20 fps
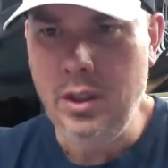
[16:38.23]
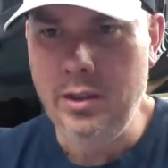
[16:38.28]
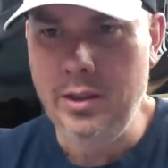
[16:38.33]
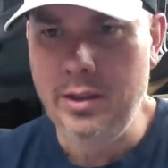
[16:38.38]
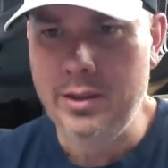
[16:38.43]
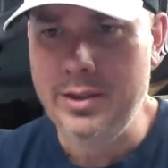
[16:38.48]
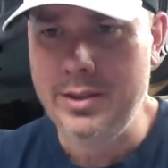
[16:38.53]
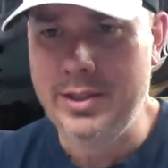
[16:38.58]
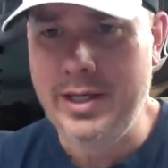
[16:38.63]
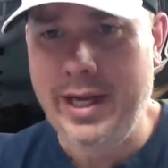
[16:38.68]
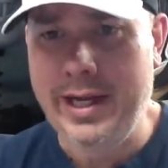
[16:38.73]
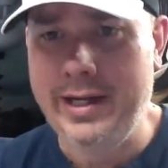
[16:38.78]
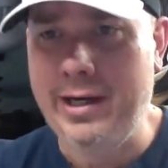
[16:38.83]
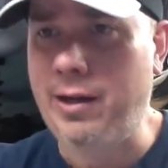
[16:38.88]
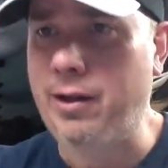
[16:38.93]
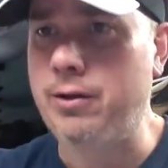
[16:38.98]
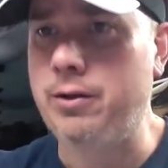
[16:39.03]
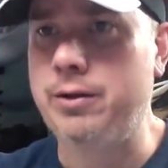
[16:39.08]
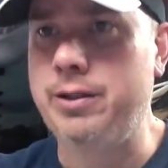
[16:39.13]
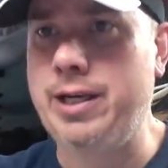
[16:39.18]
And this is
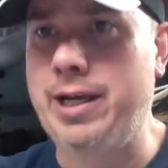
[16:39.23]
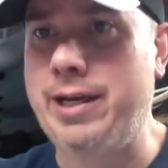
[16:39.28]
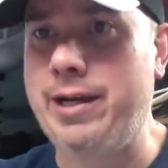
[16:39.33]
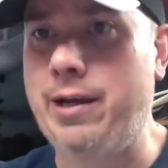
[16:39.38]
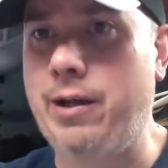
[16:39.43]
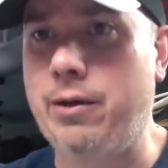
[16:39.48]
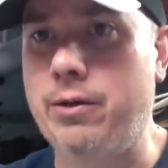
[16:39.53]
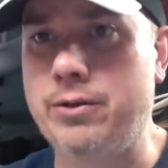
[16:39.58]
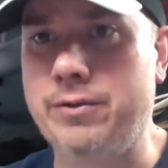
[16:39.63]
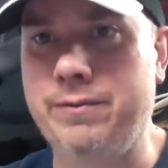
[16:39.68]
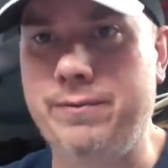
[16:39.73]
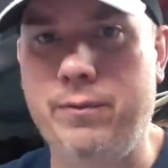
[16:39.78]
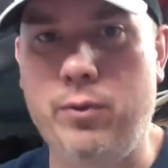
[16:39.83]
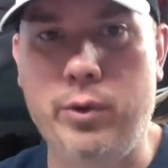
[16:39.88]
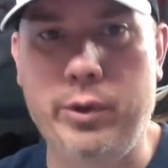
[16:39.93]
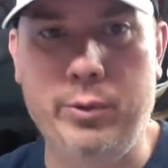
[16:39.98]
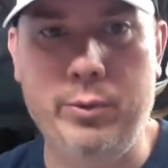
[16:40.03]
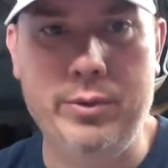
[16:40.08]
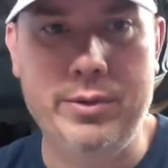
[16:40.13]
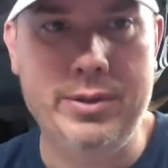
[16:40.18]

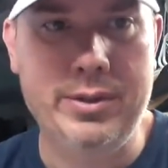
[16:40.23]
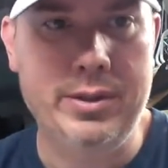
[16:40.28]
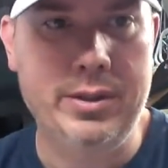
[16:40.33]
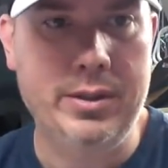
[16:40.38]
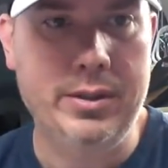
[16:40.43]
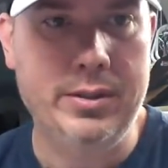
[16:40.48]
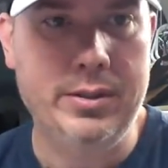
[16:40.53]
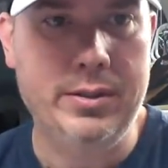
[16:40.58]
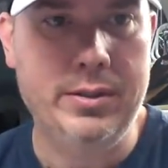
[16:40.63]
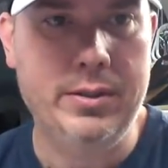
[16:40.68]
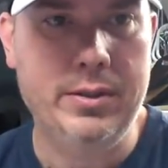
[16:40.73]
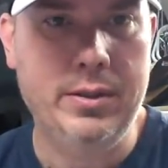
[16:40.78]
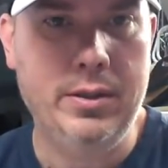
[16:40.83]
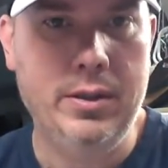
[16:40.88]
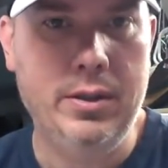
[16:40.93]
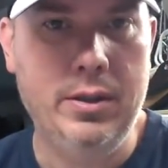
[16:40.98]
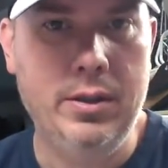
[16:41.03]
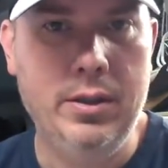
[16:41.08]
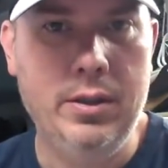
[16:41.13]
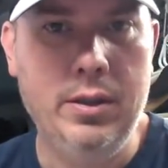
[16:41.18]
$9.41.
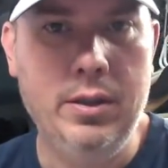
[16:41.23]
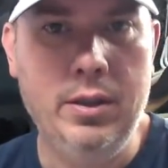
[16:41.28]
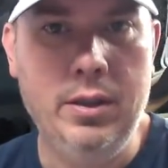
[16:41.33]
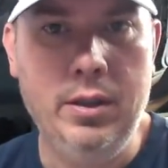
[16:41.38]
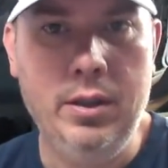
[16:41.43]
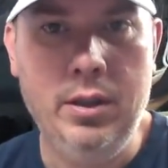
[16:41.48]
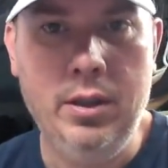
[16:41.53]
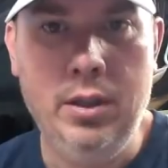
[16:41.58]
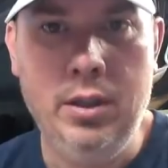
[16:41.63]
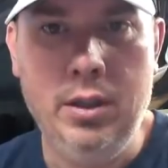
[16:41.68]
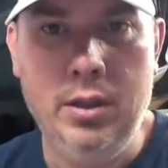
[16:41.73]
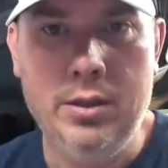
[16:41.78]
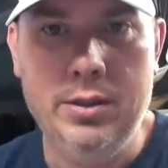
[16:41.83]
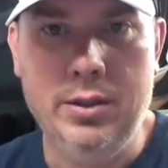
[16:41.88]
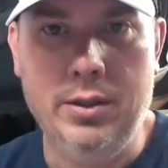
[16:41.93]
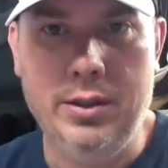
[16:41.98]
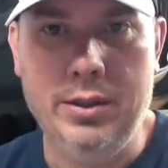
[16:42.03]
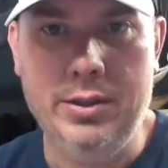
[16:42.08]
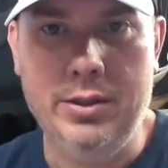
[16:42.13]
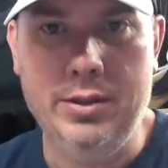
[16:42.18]

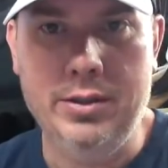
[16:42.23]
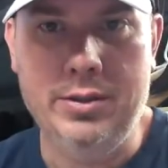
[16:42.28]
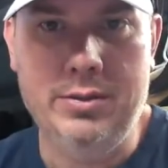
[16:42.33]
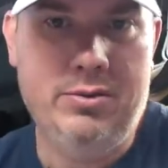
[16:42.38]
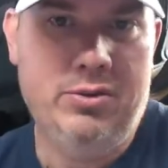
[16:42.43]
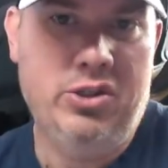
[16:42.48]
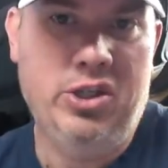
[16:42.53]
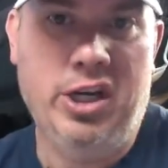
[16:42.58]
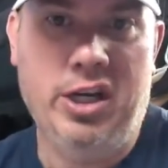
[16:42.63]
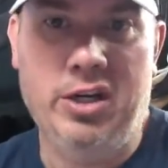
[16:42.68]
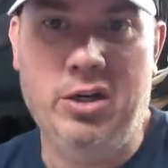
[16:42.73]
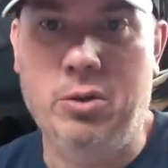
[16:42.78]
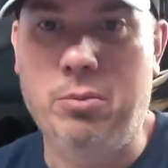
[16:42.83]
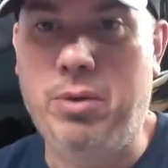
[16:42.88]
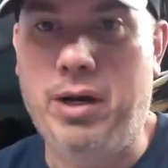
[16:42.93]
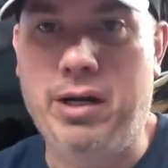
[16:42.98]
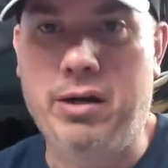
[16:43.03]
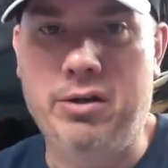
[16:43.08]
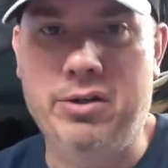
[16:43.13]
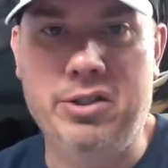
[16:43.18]
So let's just check
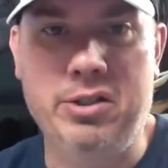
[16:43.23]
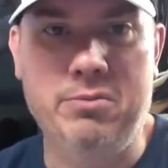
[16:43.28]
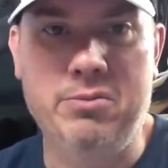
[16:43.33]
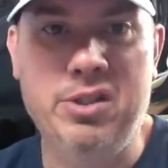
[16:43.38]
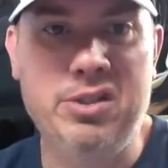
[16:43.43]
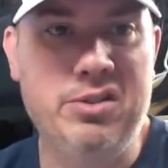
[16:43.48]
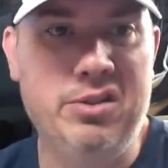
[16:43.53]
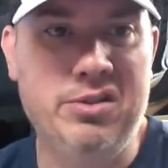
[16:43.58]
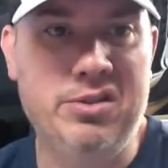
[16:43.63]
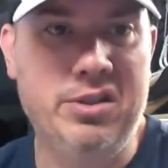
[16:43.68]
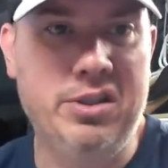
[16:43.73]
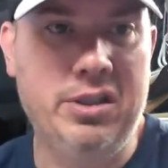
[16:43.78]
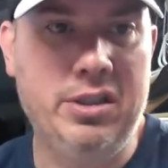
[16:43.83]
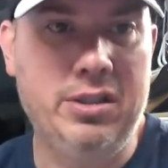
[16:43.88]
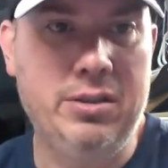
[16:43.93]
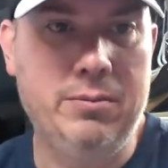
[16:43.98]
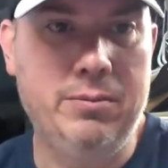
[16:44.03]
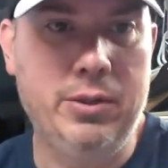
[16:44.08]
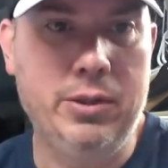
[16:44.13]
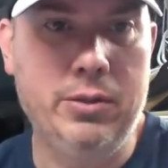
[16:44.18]
on pirate ship just to
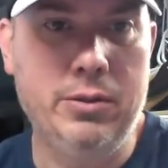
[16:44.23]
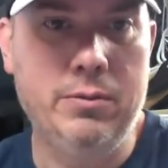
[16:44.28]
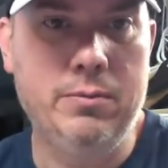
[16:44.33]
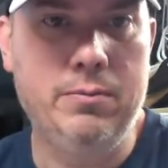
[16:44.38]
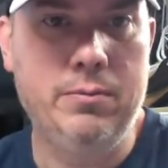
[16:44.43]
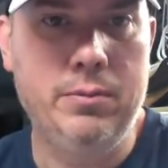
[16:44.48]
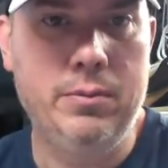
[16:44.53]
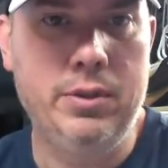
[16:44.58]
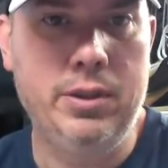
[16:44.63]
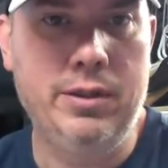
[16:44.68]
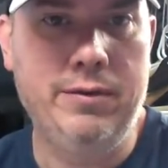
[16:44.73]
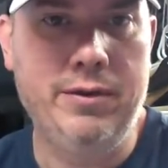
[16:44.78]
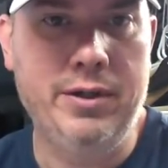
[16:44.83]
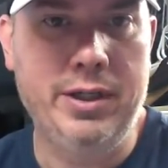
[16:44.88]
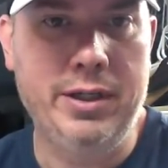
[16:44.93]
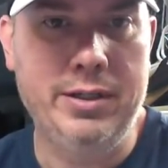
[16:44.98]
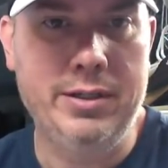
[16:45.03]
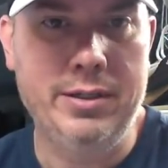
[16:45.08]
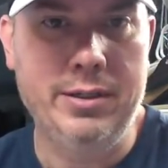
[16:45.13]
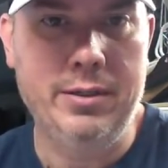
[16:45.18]
see, you know, you
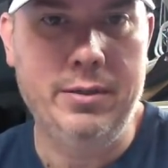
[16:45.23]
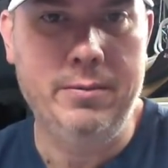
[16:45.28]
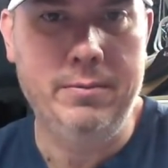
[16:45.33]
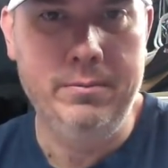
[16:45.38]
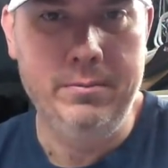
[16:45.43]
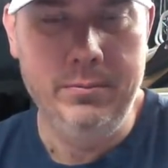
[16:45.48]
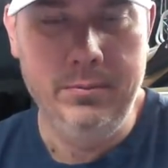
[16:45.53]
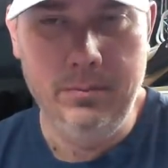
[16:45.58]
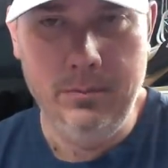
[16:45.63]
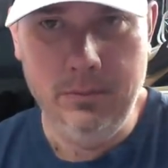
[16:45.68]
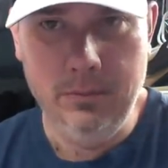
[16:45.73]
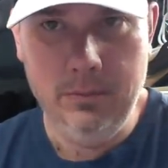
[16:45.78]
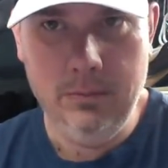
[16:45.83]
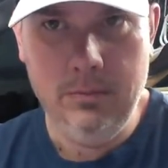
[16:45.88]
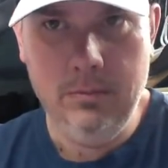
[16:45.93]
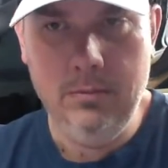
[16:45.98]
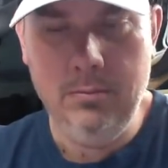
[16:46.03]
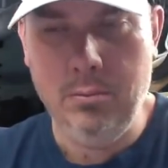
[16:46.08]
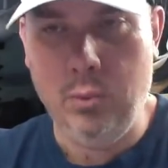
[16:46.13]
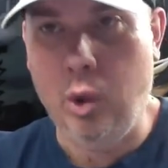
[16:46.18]
never can tell.
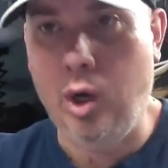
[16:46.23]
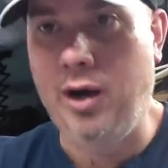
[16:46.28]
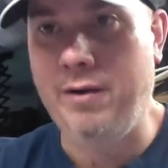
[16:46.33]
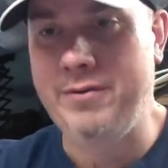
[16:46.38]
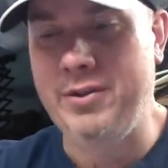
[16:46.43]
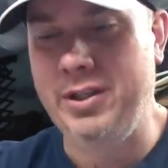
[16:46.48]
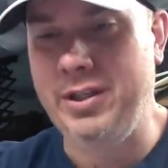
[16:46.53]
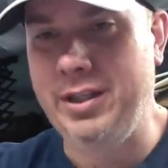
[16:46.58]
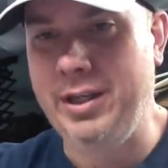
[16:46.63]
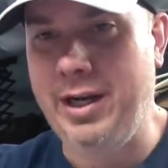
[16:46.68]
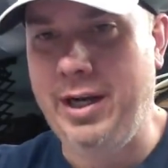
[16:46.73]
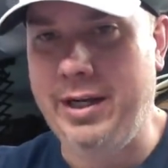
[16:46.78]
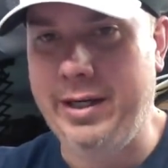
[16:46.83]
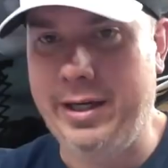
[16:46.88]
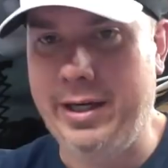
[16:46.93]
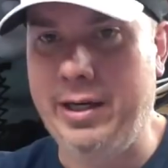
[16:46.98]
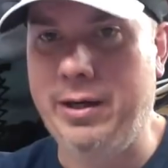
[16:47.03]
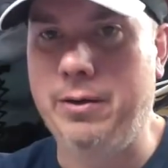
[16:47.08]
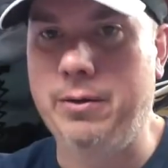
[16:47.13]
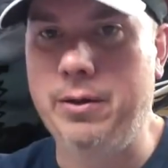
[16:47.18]
More often than
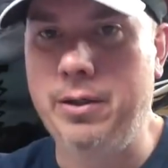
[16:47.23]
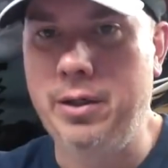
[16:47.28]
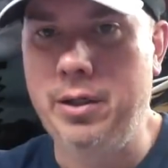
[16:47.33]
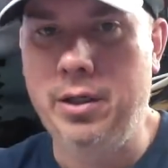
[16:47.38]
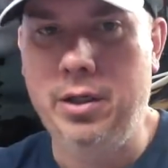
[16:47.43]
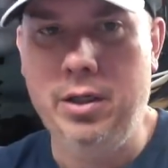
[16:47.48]
not now,